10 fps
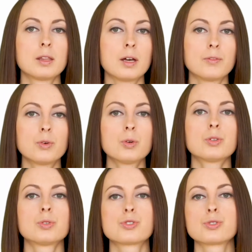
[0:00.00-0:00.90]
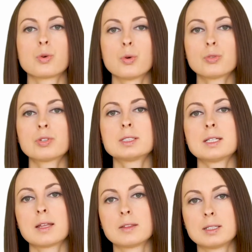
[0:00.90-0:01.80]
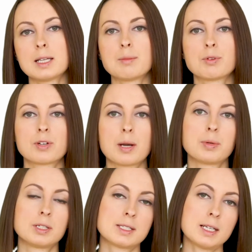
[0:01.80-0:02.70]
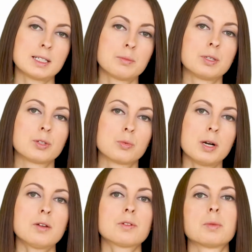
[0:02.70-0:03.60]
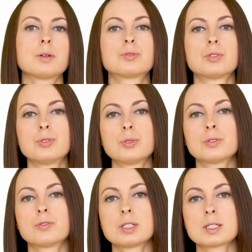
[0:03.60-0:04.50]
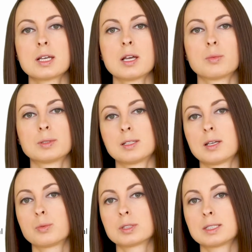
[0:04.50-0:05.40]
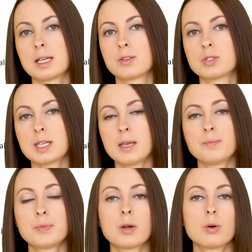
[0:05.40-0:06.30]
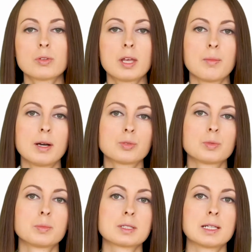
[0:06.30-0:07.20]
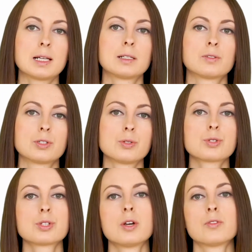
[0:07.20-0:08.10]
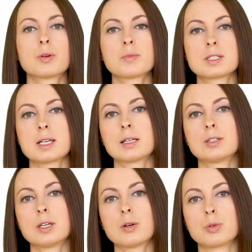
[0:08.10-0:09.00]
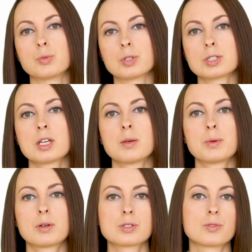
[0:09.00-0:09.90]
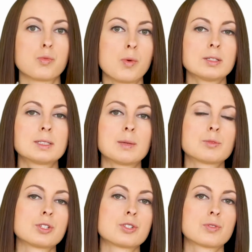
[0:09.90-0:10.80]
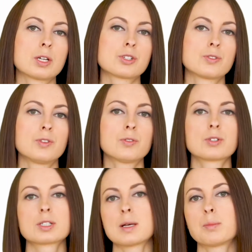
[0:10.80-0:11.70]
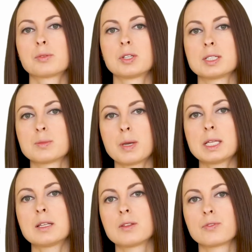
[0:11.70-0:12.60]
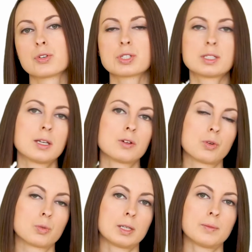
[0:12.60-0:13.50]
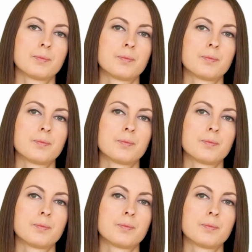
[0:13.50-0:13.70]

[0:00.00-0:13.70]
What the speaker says: Therefore, you should already at the time of company setup inquire about renewal fees, whether they will stay the same or the amount will be slightly reduced from the second year onwards because of one-time registration fee, for example, that is paid in the first year only.